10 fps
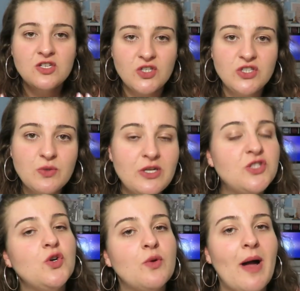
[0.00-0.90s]
So I also
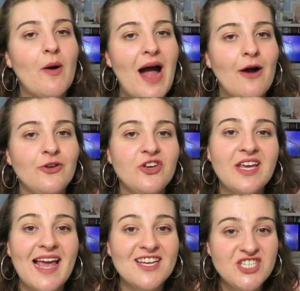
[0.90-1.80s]
want to talk about how you
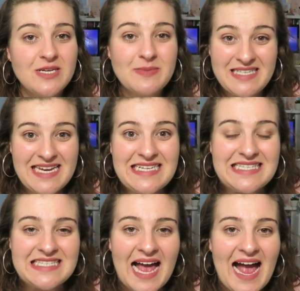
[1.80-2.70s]
can get cheap seats